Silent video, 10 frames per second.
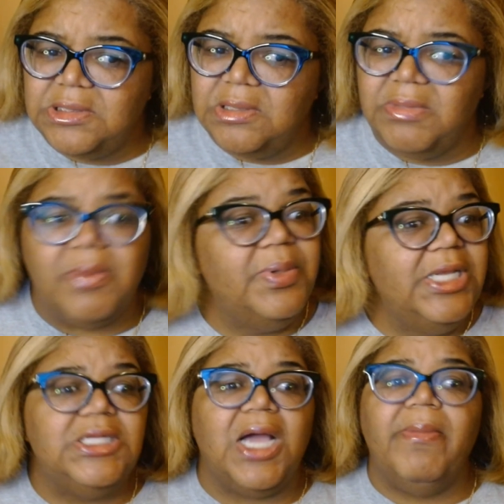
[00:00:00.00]
maybe we
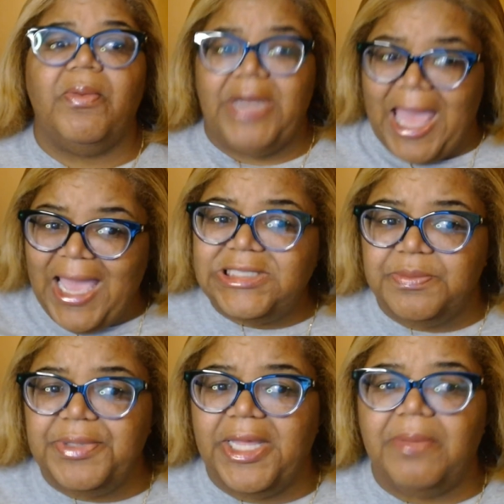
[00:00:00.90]
need to come up with an
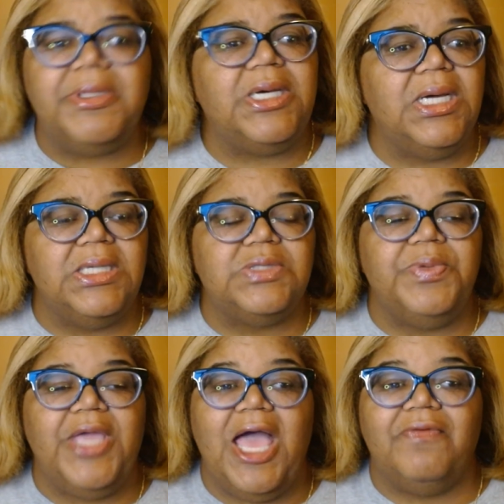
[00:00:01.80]
action plan because
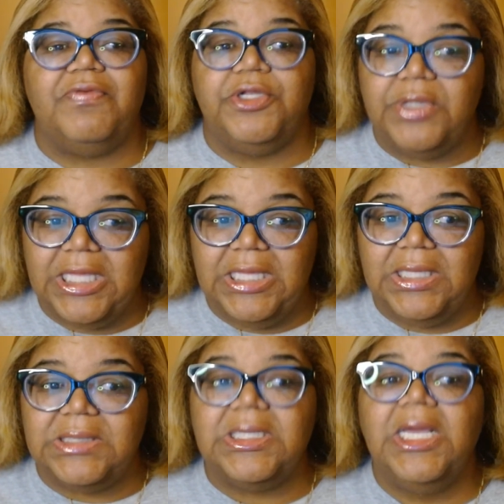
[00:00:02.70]
we have little
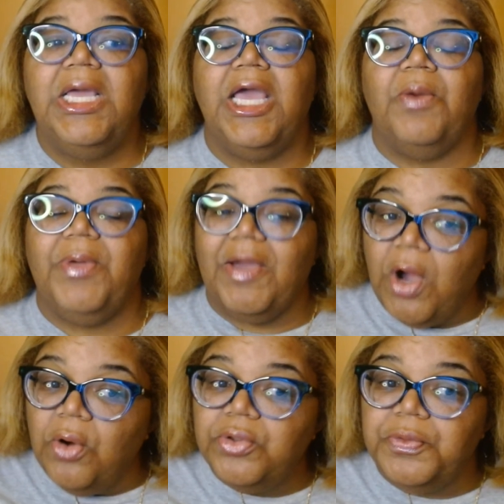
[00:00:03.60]
kids and we have
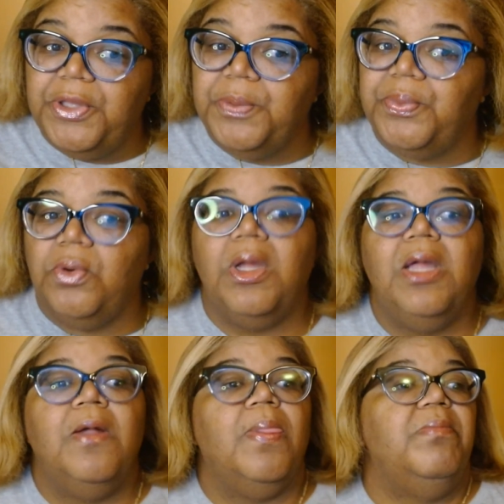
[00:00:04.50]
older people.
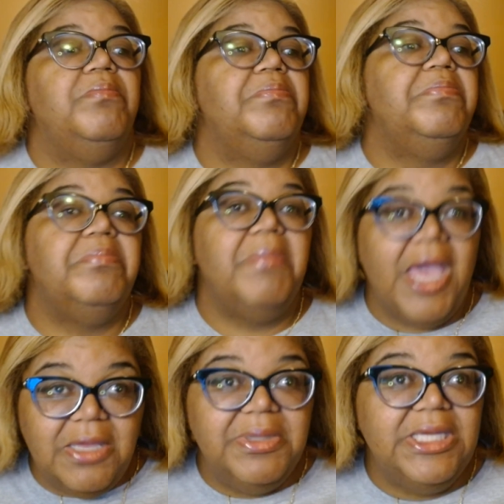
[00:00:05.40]

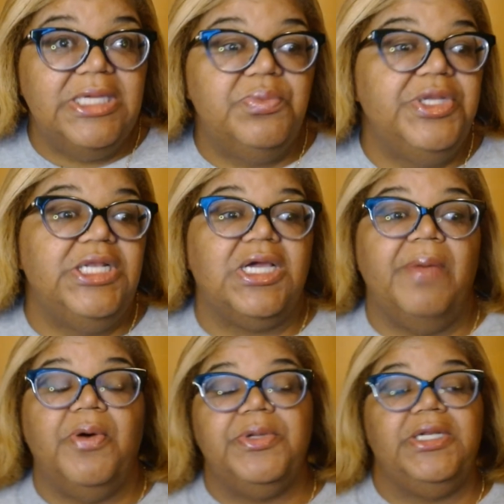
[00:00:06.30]
Maybe we need to
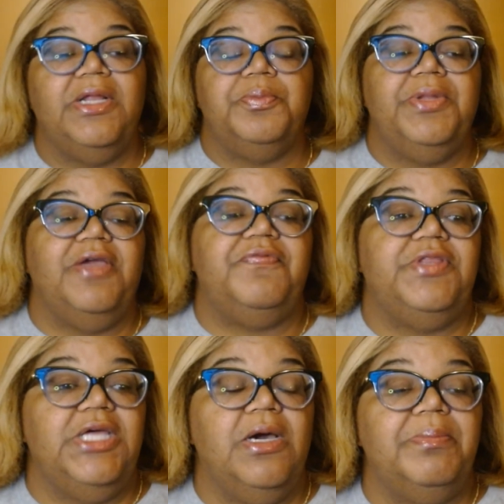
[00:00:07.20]
come up with another plan for
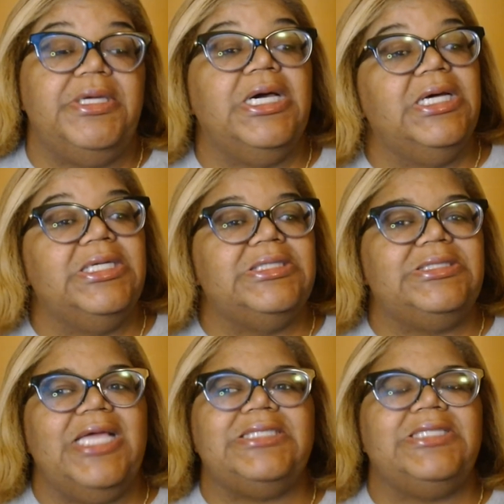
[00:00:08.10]
them because
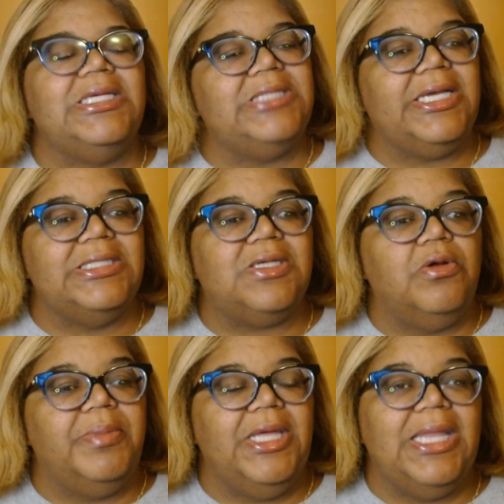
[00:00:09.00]
that sounds like it's going
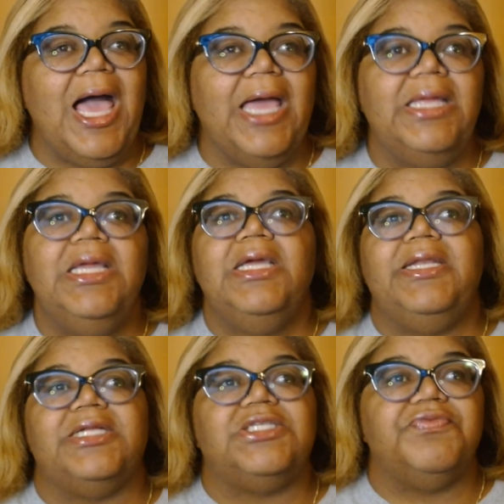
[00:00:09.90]
to be a lot.
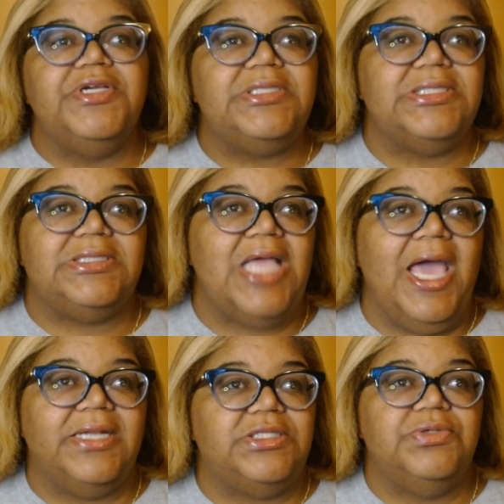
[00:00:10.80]
Now Teresa's
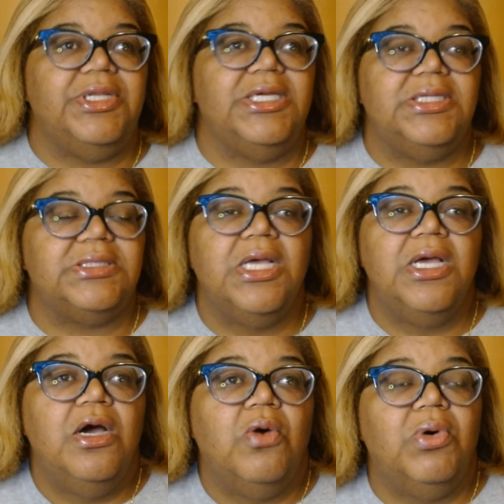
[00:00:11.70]
attitude is,
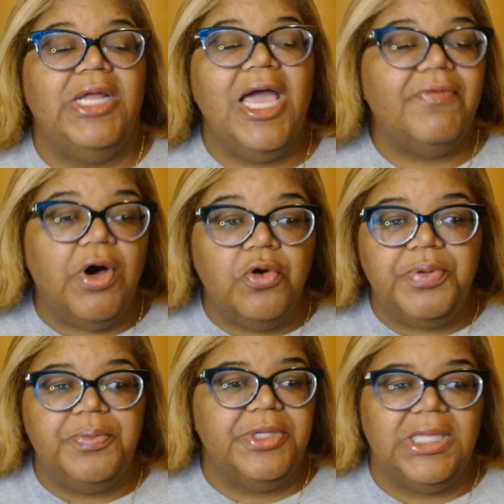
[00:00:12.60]
well, they have old
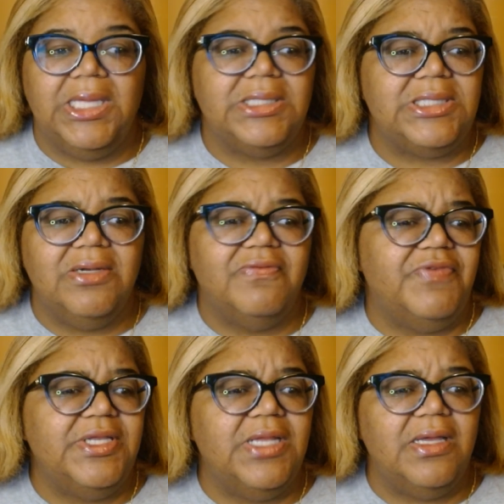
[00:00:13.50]
people and kids here
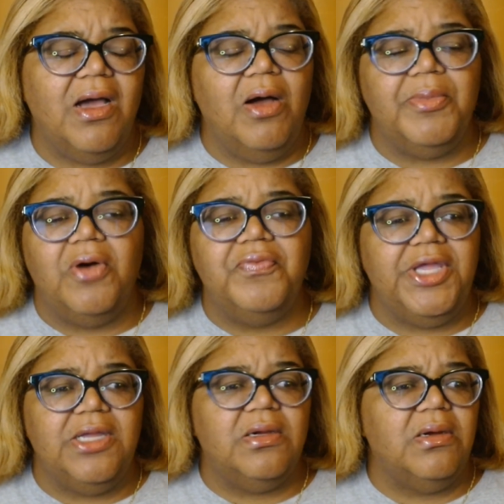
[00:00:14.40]
in um, over
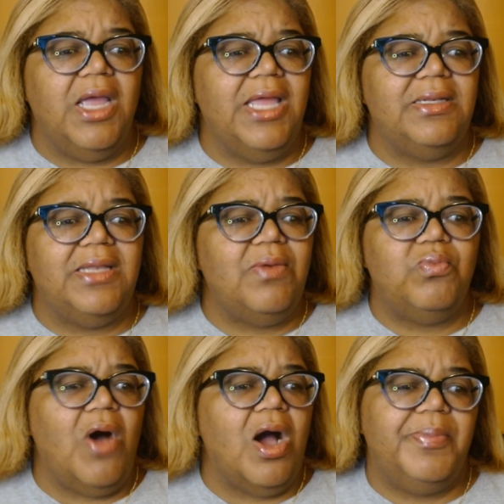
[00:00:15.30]
here, and they
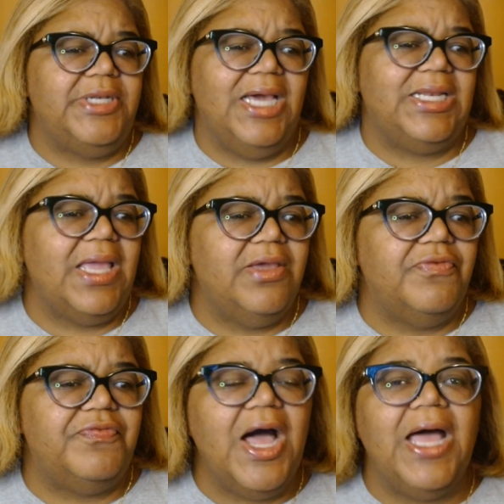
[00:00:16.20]
walk up and down that hill
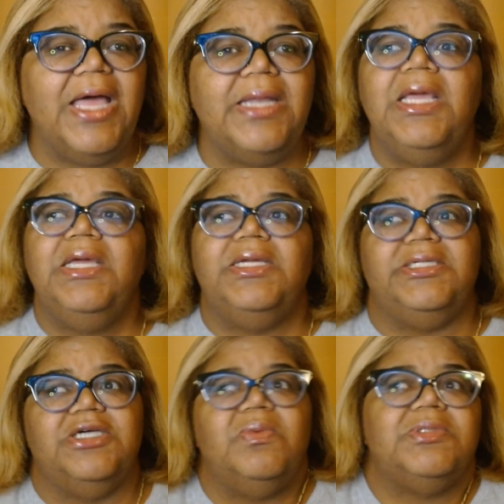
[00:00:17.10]
fine. And
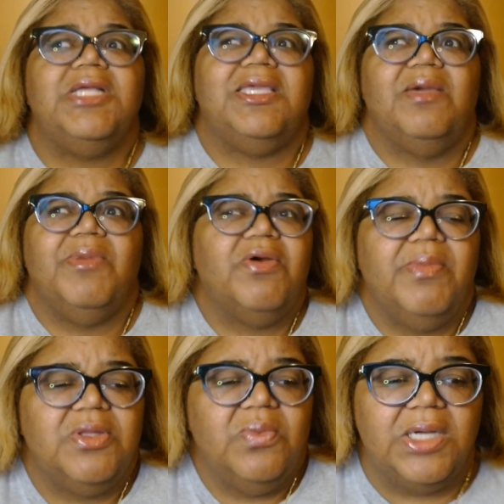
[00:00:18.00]
Joe was like, yeah, my
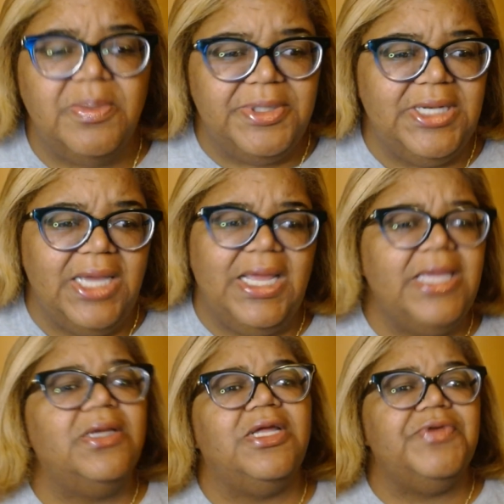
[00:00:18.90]
grandmother walks up and down that
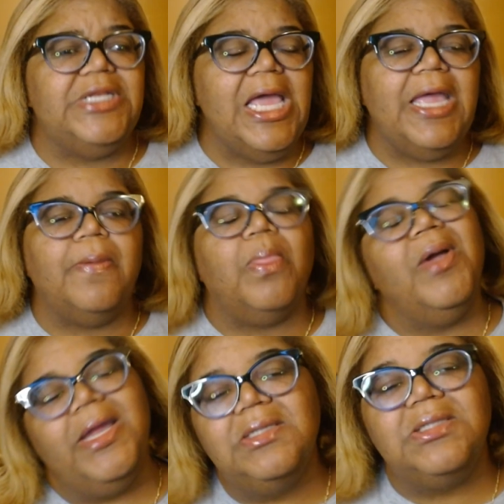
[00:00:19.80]
hill every day. But
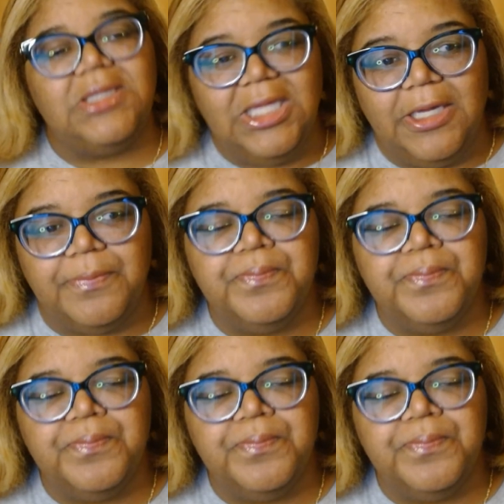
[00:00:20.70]
here's the thing,